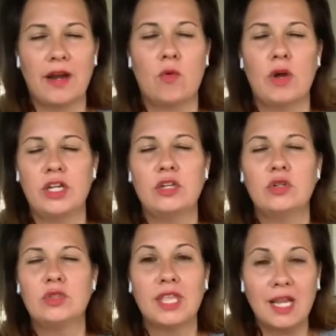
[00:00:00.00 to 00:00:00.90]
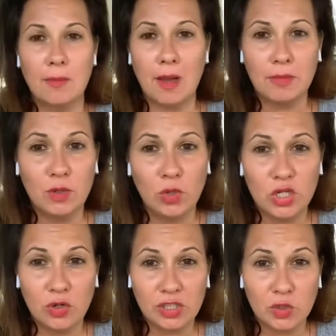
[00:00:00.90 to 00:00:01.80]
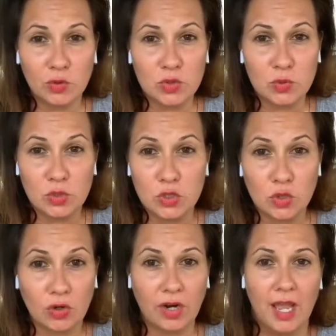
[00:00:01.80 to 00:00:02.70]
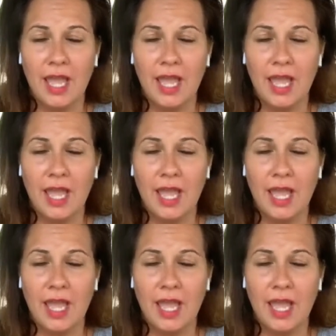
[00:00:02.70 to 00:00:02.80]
I want you to think about me when you're at the grocery store